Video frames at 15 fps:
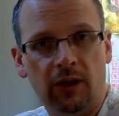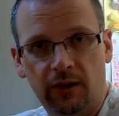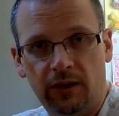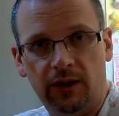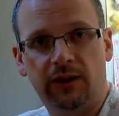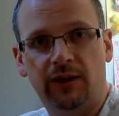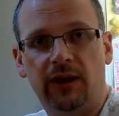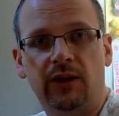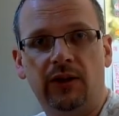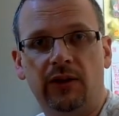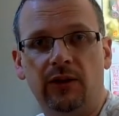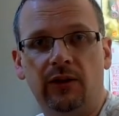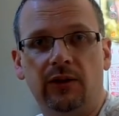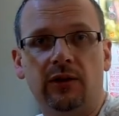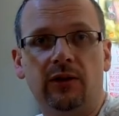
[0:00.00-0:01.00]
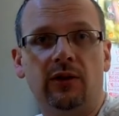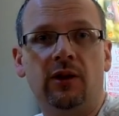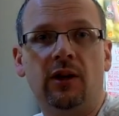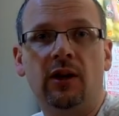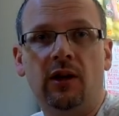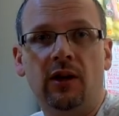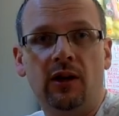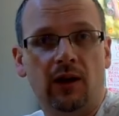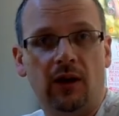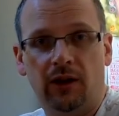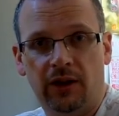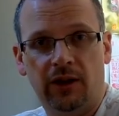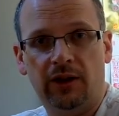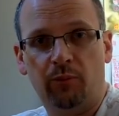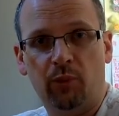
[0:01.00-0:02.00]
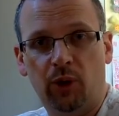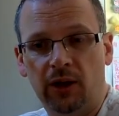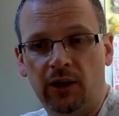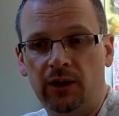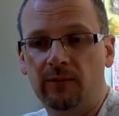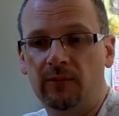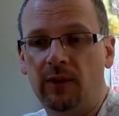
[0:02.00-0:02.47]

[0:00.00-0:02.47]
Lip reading: this distance, at this speed.